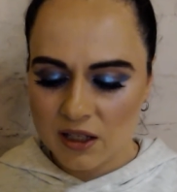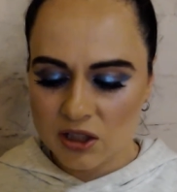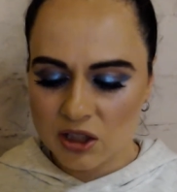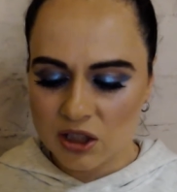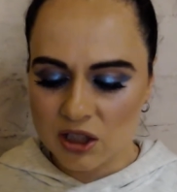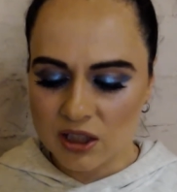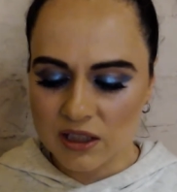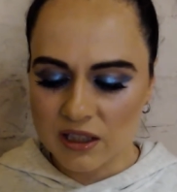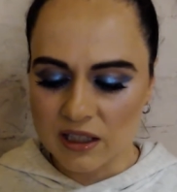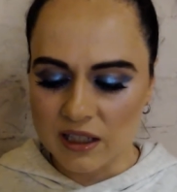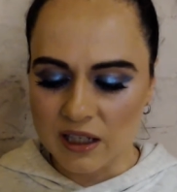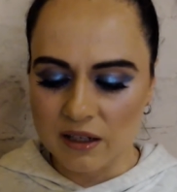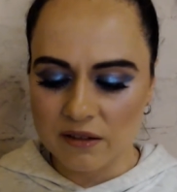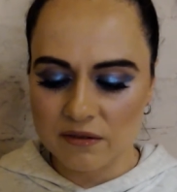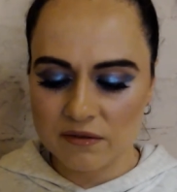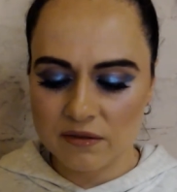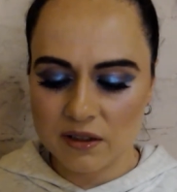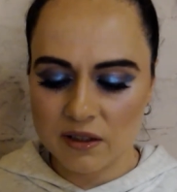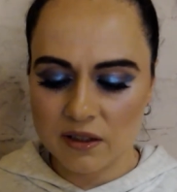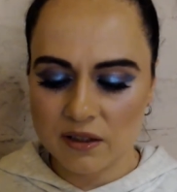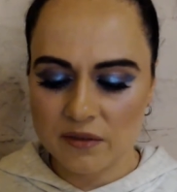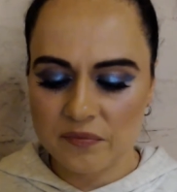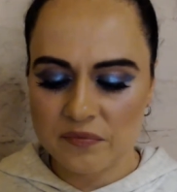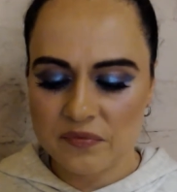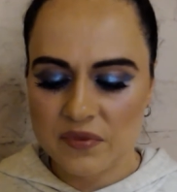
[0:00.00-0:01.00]
Just
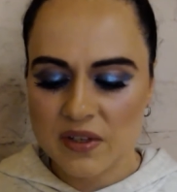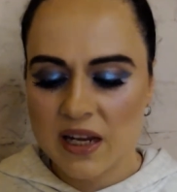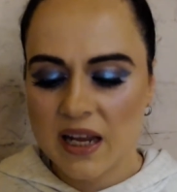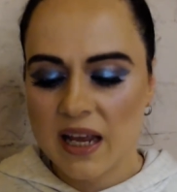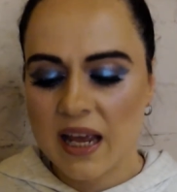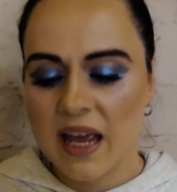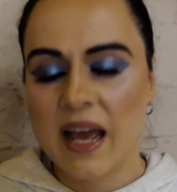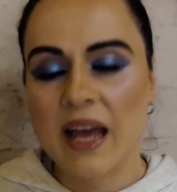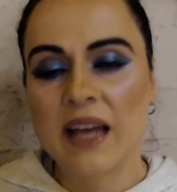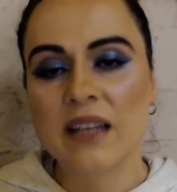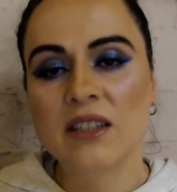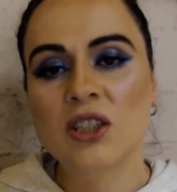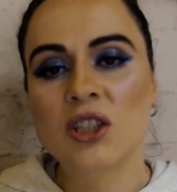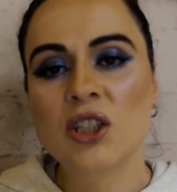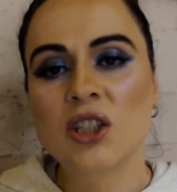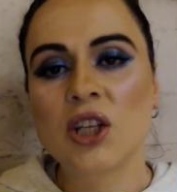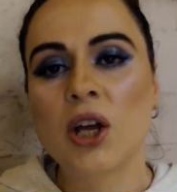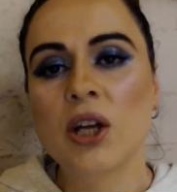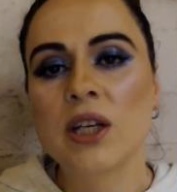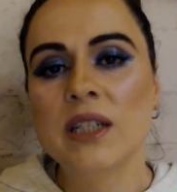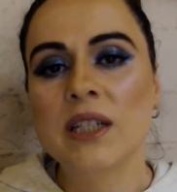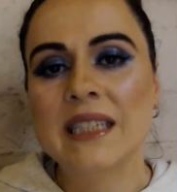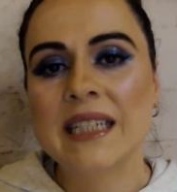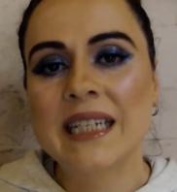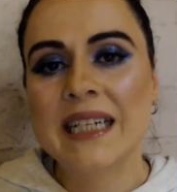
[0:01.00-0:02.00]
lovely. And
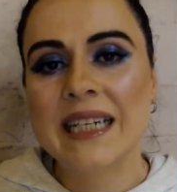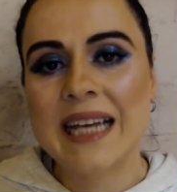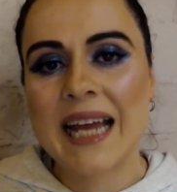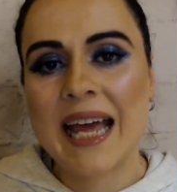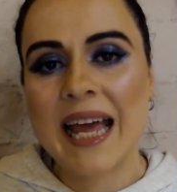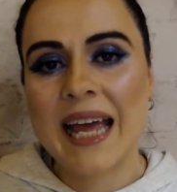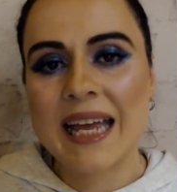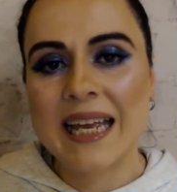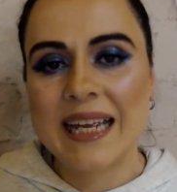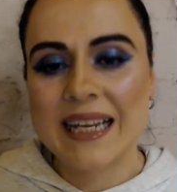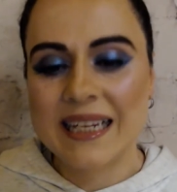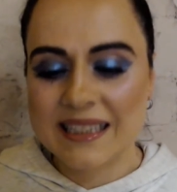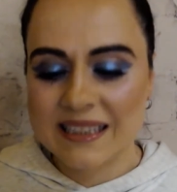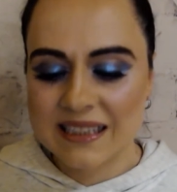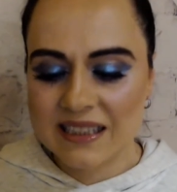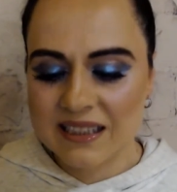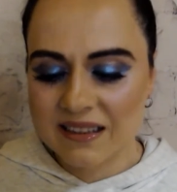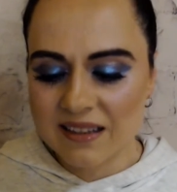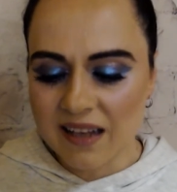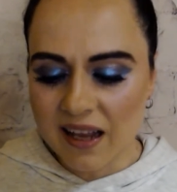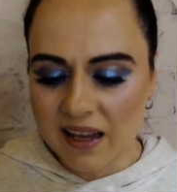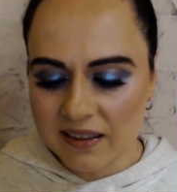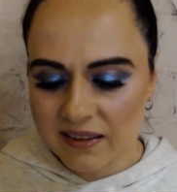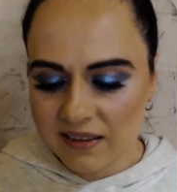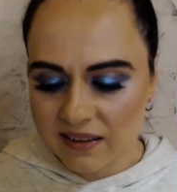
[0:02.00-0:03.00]
so today is
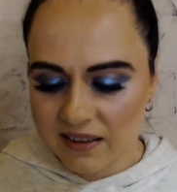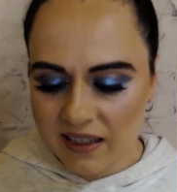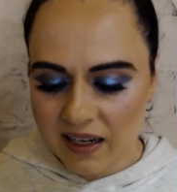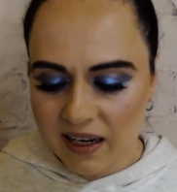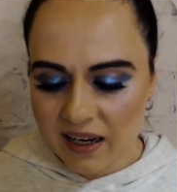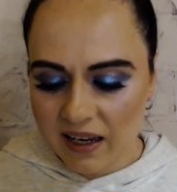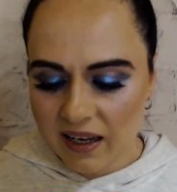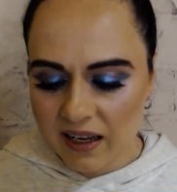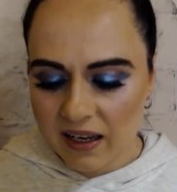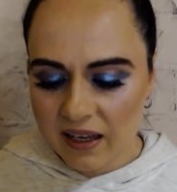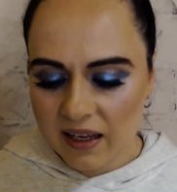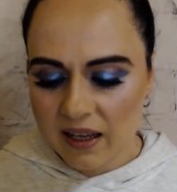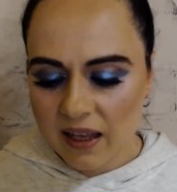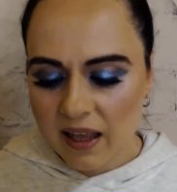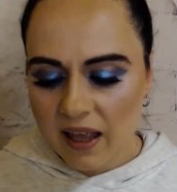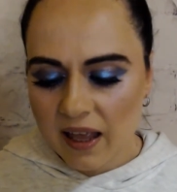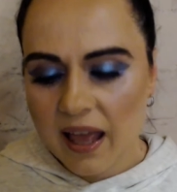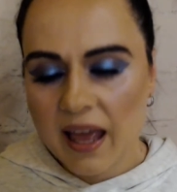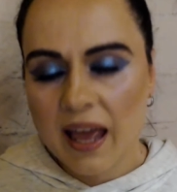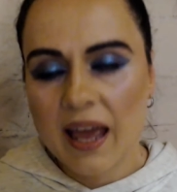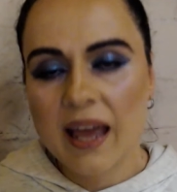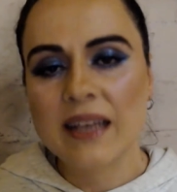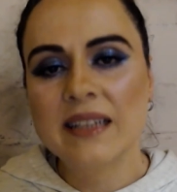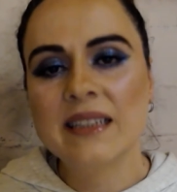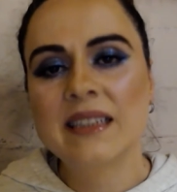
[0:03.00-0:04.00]
Sunday,
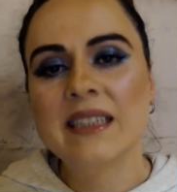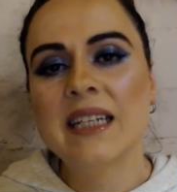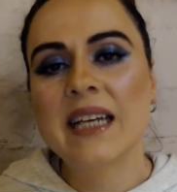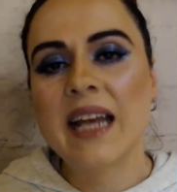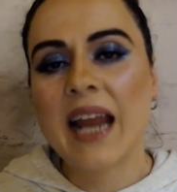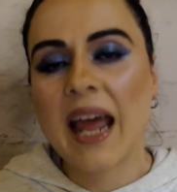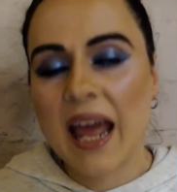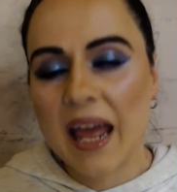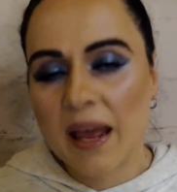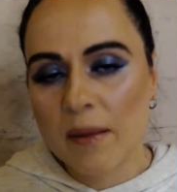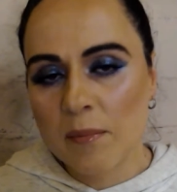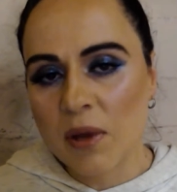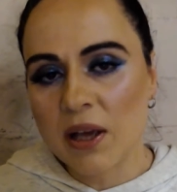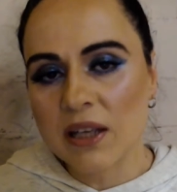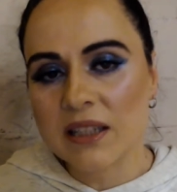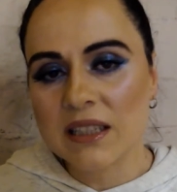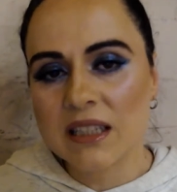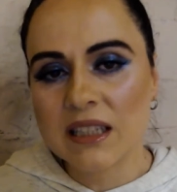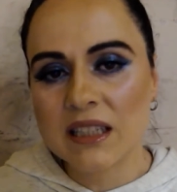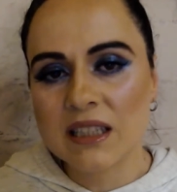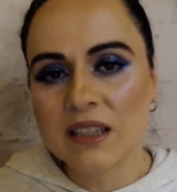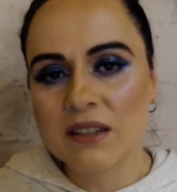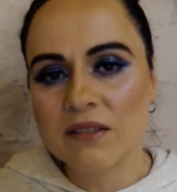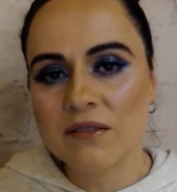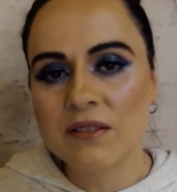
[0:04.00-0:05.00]
and today my
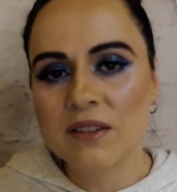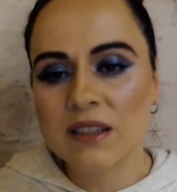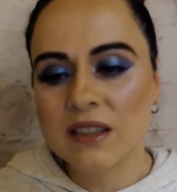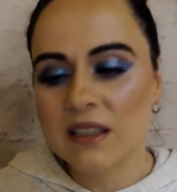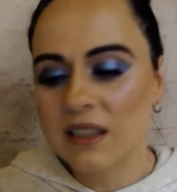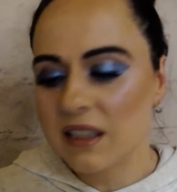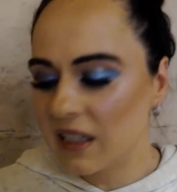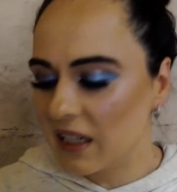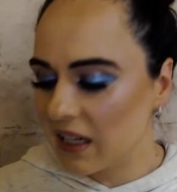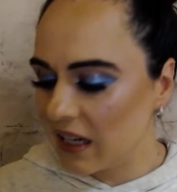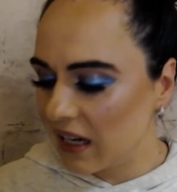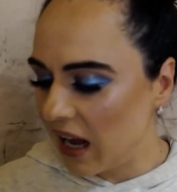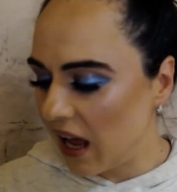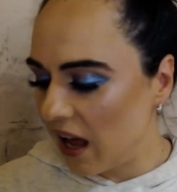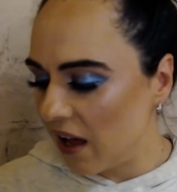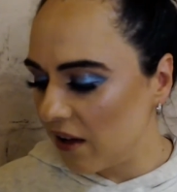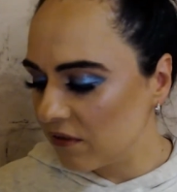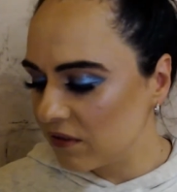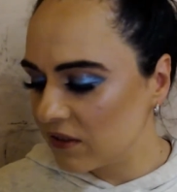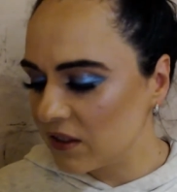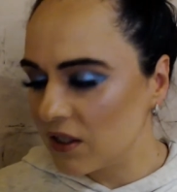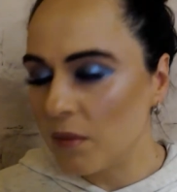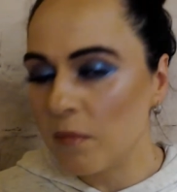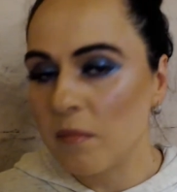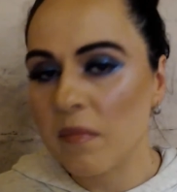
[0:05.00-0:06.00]
sister visited
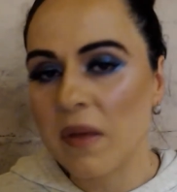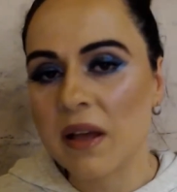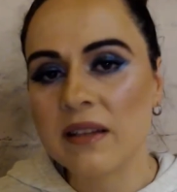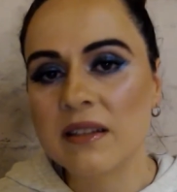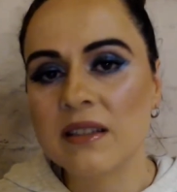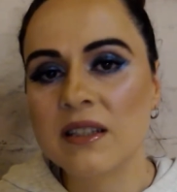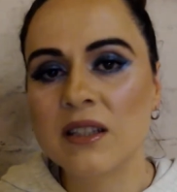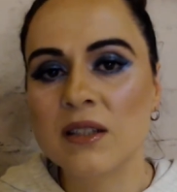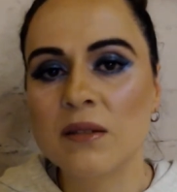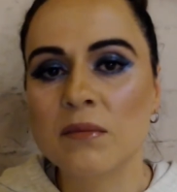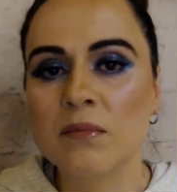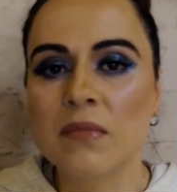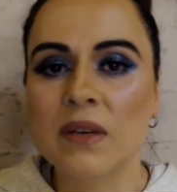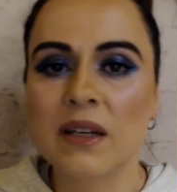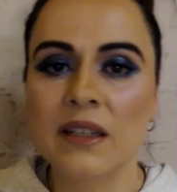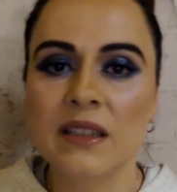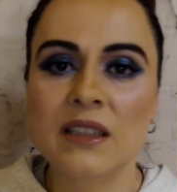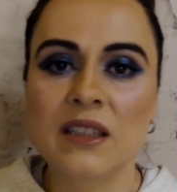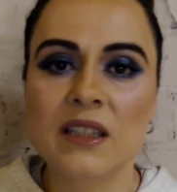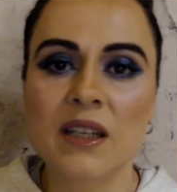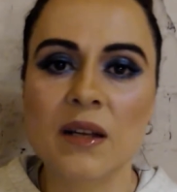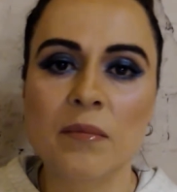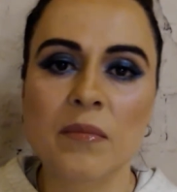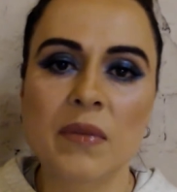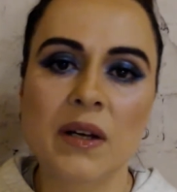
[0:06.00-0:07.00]
after months and
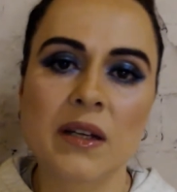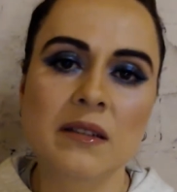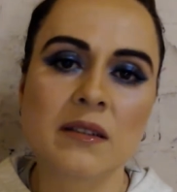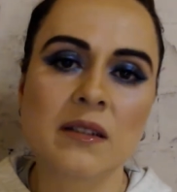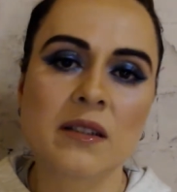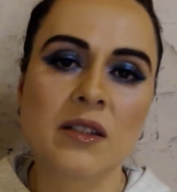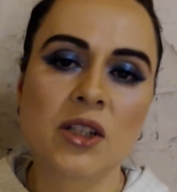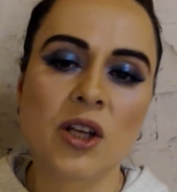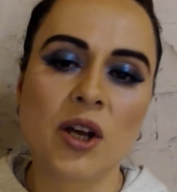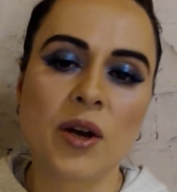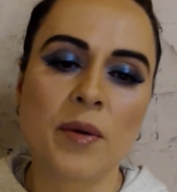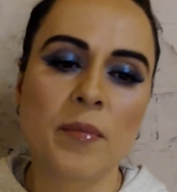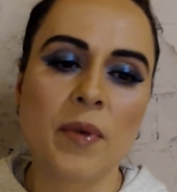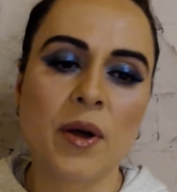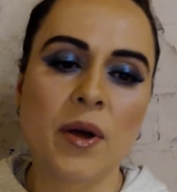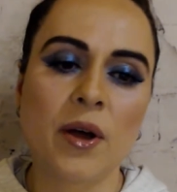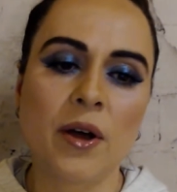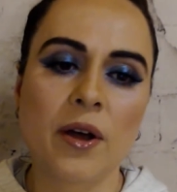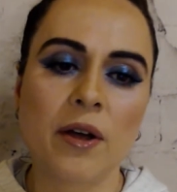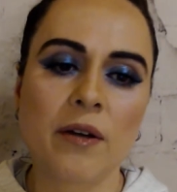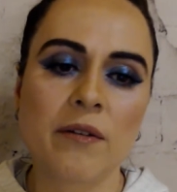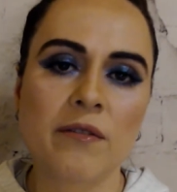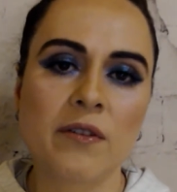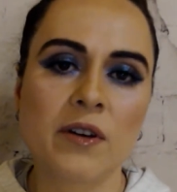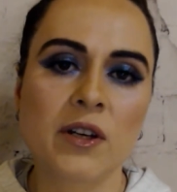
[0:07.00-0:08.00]
months and months, so
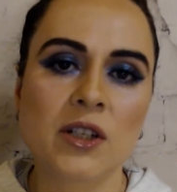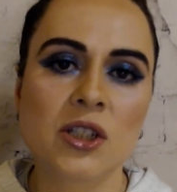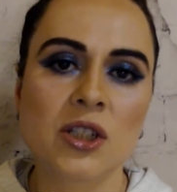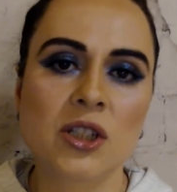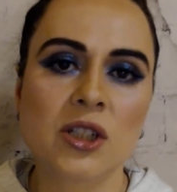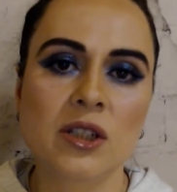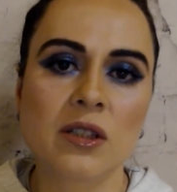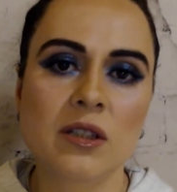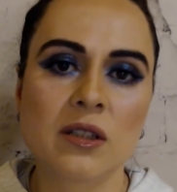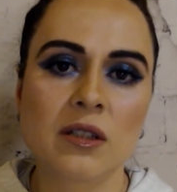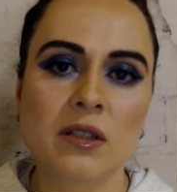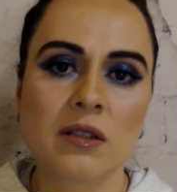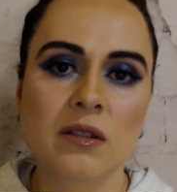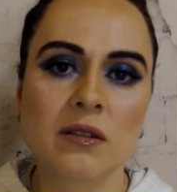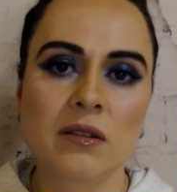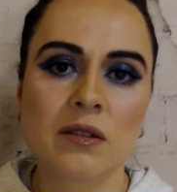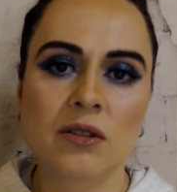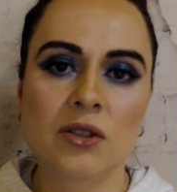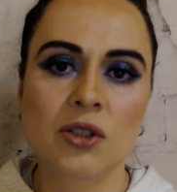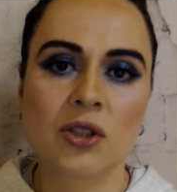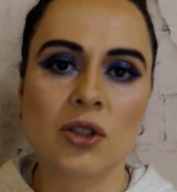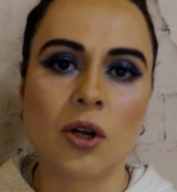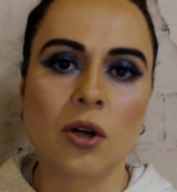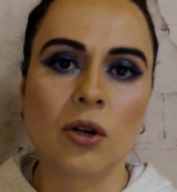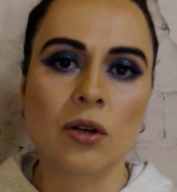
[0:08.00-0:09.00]
my iPhone just
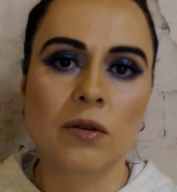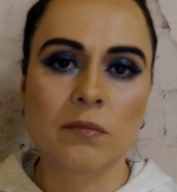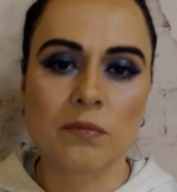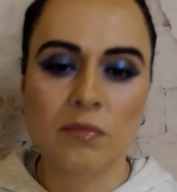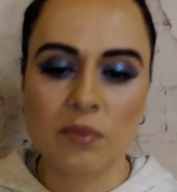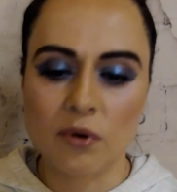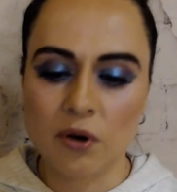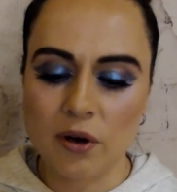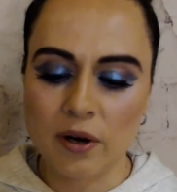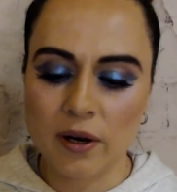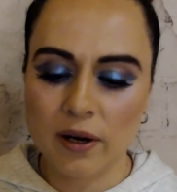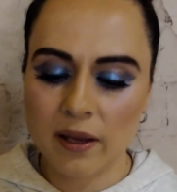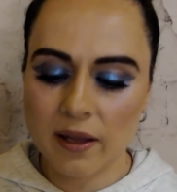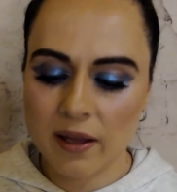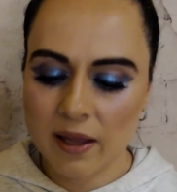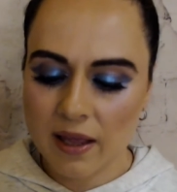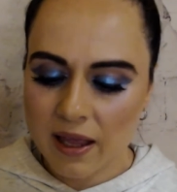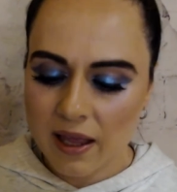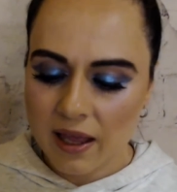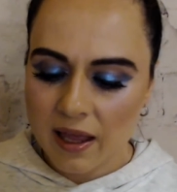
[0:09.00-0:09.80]
shone bright.